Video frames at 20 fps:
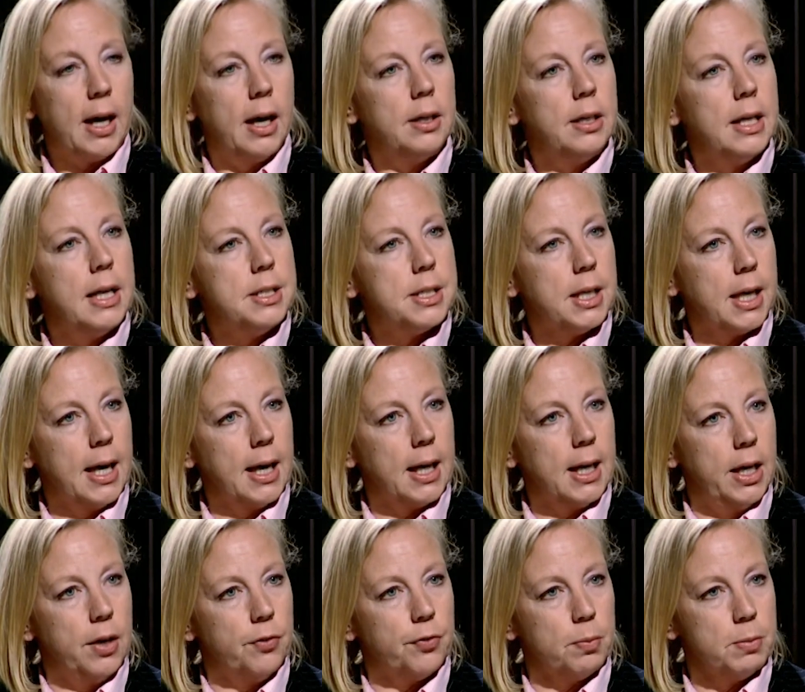I need to get
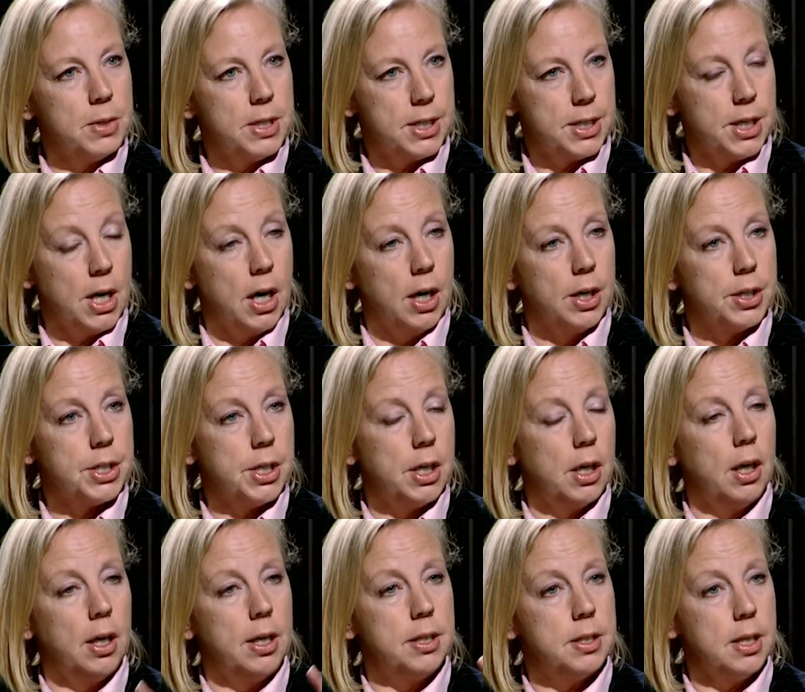clear from the start,
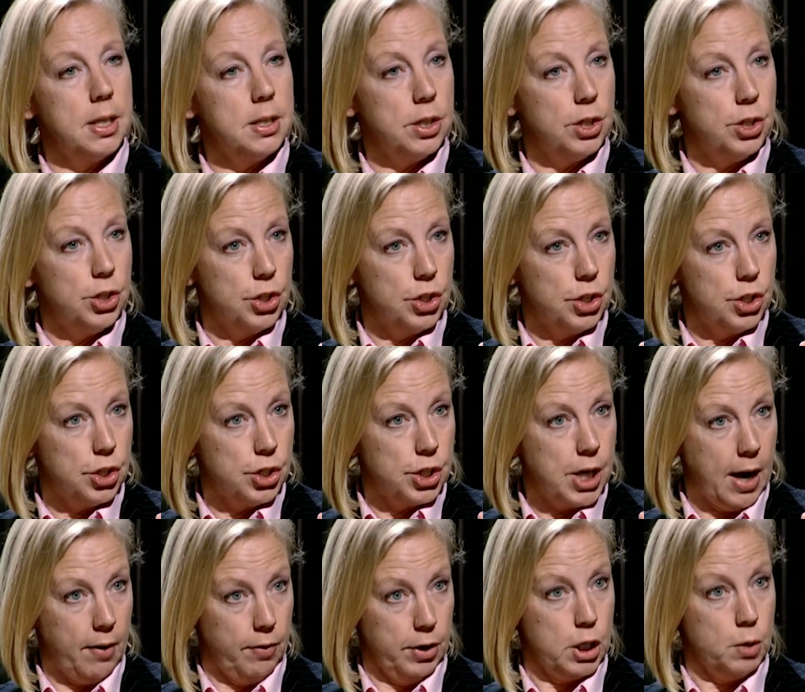is this a
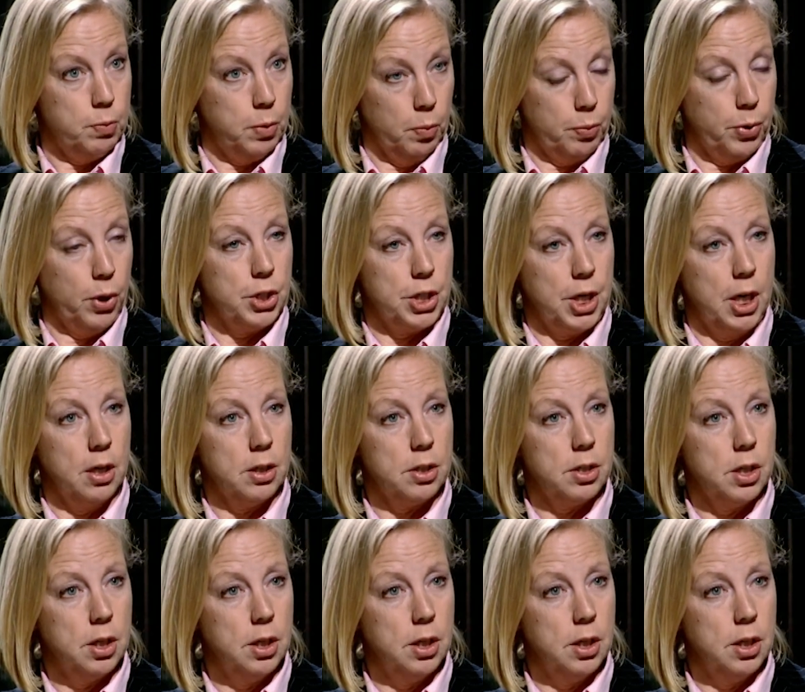charitable product?